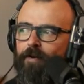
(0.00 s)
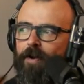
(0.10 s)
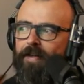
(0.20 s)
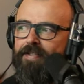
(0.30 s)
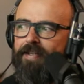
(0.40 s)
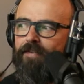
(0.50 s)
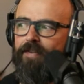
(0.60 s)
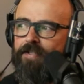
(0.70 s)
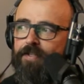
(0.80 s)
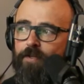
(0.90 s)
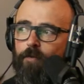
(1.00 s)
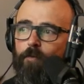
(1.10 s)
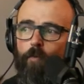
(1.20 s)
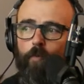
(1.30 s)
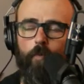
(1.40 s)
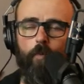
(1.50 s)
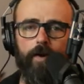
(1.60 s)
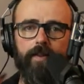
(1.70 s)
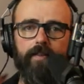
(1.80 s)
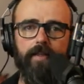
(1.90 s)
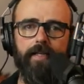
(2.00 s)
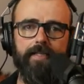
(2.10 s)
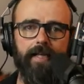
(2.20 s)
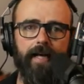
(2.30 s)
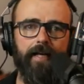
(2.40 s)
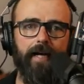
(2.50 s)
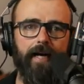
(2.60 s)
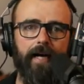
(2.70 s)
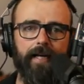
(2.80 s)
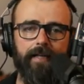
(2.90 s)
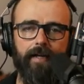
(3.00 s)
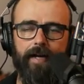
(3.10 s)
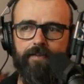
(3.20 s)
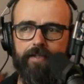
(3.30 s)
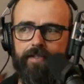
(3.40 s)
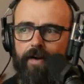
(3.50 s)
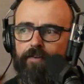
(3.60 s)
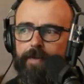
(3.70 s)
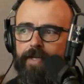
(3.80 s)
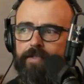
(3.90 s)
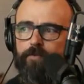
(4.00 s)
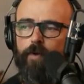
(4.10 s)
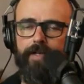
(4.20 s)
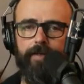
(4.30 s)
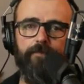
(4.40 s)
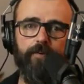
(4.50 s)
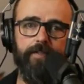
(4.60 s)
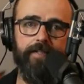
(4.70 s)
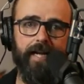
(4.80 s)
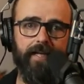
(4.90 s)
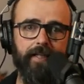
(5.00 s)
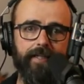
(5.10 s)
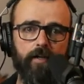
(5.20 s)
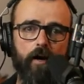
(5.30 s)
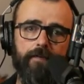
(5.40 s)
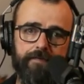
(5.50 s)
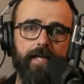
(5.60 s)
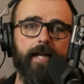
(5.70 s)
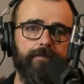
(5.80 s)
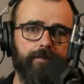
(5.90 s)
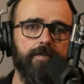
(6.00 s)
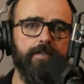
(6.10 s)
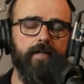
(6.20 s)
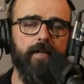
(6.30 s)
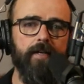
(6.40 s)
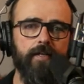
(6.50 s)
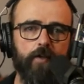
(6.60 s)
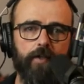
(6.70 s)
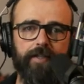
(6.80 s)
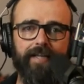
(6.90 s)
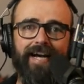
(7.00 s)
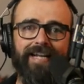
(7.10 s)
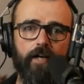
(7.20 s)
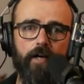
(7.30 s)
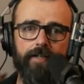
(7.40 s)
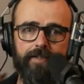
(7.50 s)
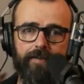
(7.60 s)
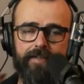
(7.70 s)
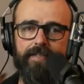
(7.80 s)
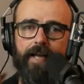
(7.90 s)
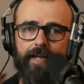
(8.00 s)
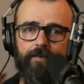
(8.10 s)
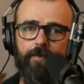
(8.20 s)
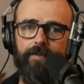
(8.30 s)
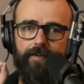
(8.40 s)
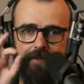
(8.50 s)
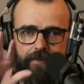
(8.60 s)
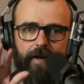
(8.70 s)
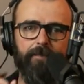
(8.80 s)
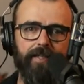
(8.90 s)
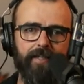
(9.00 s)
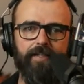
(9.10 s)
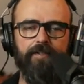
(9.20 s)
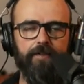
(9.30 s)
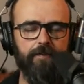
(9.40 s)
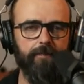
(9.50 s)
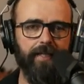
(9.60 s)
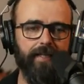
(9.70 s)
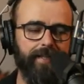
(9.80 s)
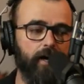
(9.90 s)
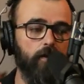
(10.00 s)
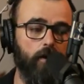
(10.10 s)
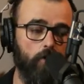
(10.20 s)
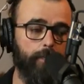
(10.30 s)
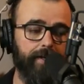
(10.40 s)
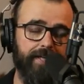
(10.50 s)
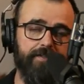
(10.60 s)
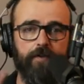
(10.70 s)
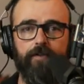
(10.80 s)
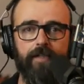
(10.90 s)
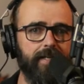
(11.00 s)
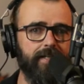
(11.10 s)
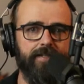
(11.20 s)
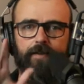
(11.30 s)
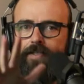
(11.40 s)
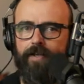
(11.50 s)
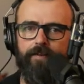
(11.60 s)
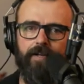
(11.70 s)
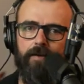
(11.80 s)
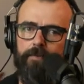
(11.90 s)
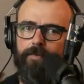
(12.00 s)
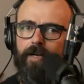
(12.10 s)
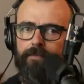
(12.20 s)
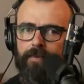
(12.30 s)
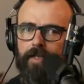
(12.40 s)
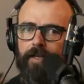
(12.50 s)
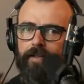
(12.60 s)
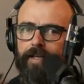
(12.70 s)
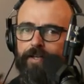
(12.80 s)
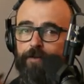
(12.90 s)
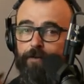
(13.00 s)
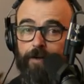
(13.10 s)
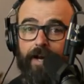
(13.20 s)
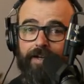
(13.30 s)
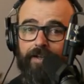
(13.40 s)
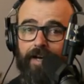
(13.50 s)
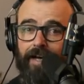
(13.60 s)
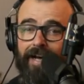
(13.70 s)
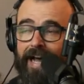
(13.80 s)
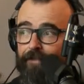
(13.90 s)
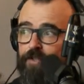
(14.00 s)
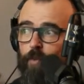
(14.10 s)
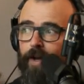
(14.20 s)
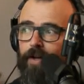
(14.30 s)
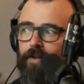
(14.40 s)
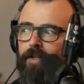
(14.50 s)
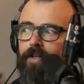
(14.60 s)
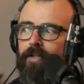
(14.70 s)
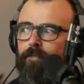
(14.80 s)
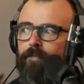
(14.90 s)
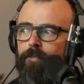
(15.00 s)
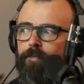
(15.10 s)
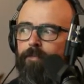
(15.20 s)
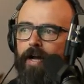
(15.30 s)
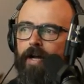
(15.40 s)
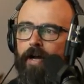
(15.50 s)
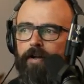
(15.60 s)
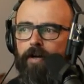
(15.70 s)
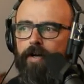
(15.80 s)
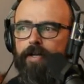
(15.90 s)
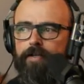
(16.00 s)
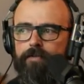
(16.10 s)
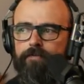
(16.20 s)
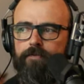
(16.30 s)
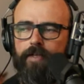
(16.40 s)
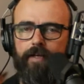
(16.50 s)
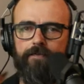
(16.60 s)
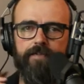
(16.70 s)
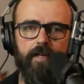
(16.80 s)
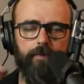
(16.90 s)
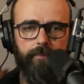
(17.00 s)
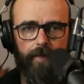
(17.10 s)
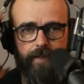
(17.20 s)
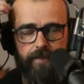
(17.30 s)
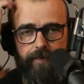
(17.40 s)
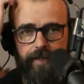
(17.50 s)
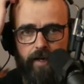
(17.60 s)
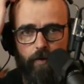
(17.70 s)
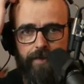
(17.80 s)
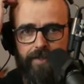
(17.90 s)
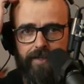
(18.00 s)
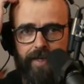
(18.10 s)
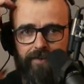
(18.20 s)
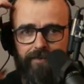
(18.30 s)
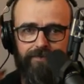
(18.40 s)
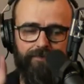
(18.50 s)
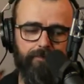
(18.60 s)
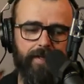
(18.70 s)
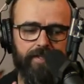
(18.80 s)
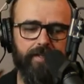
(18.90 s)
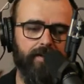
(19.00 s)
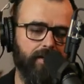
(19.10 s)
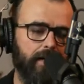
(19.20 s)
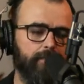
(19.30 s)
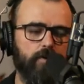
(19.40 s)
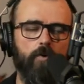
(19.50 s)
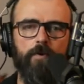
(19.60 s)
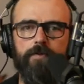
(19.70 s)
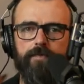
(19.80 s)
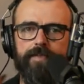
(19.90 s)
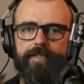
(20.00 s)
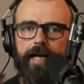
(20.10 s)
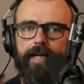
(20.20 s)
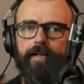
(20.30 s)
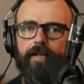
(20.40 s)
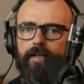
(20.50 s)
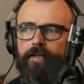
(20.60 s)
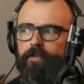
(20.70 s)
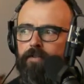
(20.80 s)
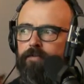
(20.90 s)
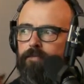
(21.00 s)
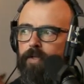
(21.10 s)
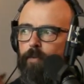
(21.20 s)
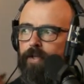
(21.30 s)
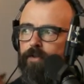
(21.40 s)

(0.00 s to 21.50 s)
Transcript: around that side of things. So one of the things that I discovered, because what I did first is I clicked off site first. So I looked at the icons on the site, whether your Instagram link and your YouTube link, they all open external links. So that's another common problem that you do not have as well. But I kind of stumbled upon this video, which is kind of mentioned in a couple corners of the site, but I went